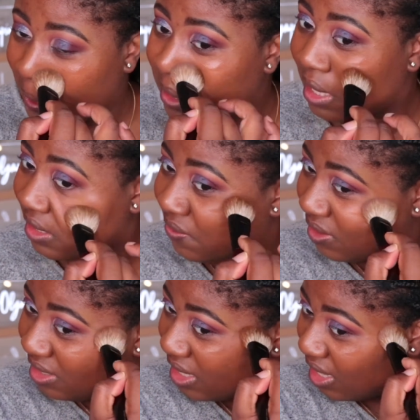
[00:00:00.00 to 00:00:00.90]
That's for
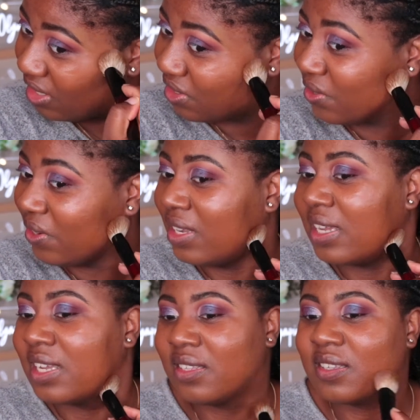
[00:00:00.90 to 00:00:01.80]
dang sure.
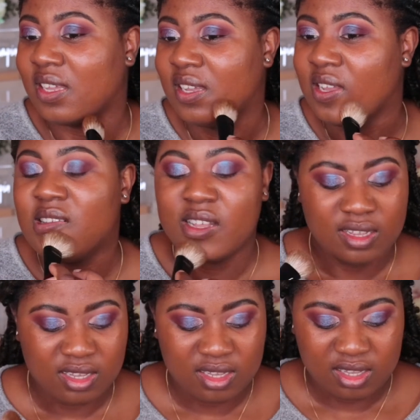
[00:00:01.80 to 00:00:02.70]
Like,
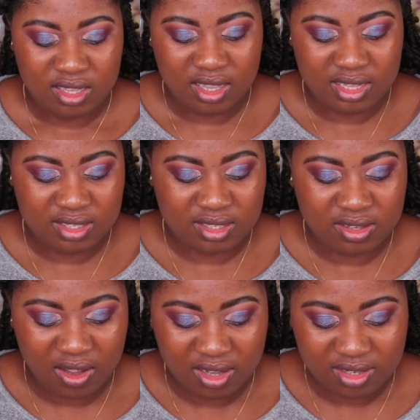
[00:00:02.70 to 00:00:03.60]
it's
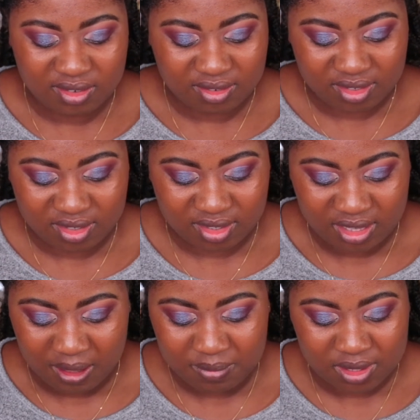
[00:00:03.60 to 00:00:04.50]
got
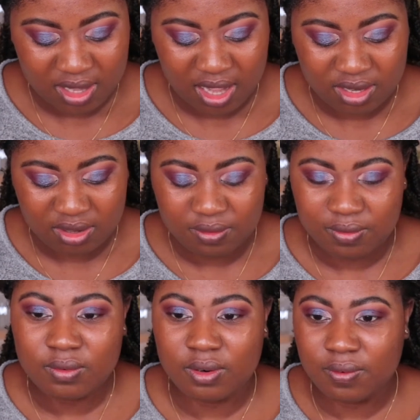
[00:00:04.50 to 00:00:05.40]
some kind
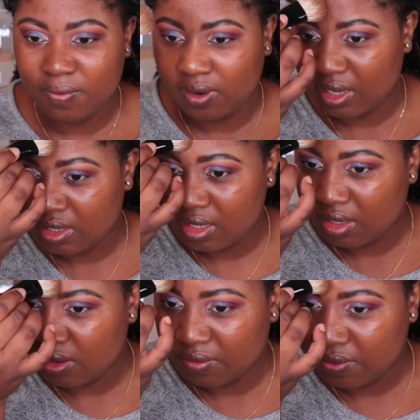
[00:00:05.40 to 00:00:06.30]
of
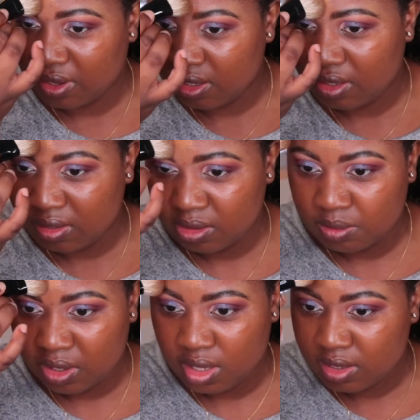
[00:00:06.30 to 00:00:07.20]
reflective
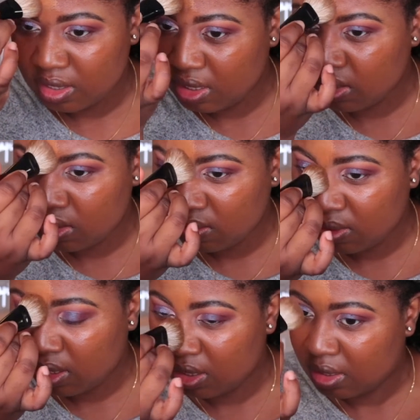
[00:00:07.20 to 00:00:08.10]
luminosity to
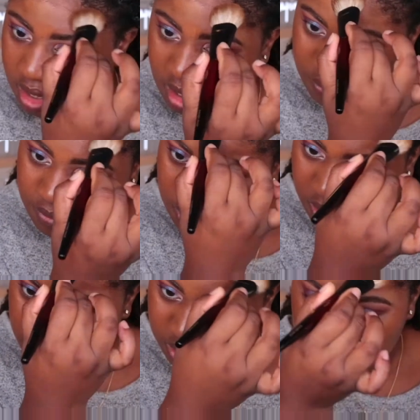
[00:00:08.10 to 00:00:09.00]
it. I've
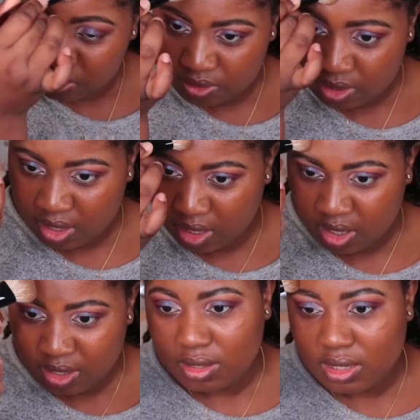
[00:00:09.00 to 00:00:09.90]
not used
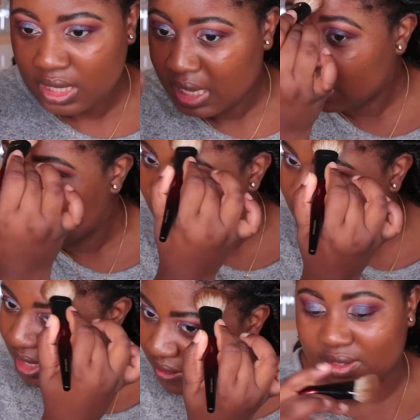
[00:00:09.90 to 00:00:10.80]
a
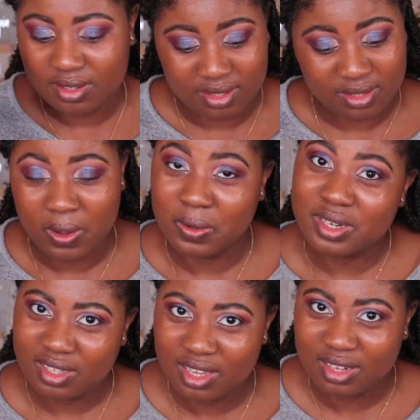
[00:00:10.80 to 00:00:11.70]
tint, because it's called
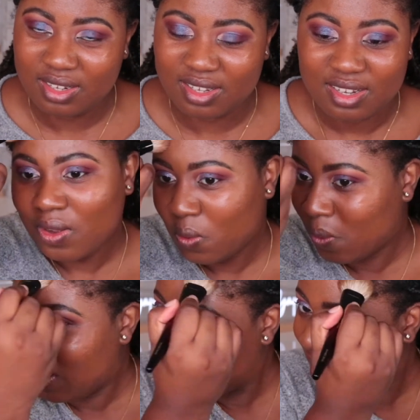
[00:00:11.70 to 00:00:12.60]
a tint,
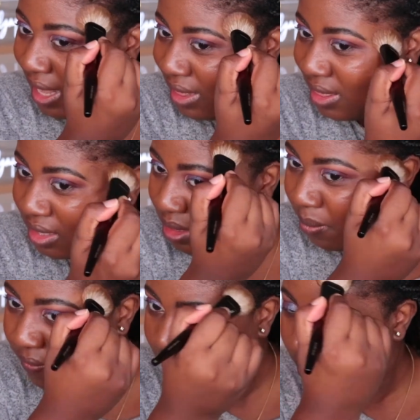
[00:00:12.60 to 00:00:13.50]
quite like this
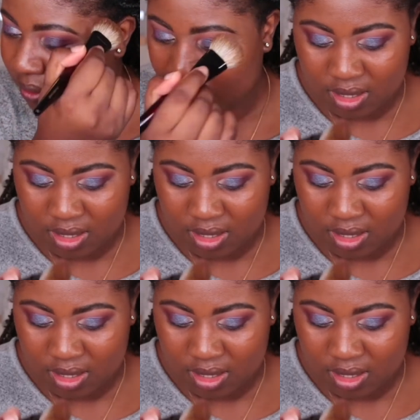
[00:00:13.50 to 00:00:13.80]
before.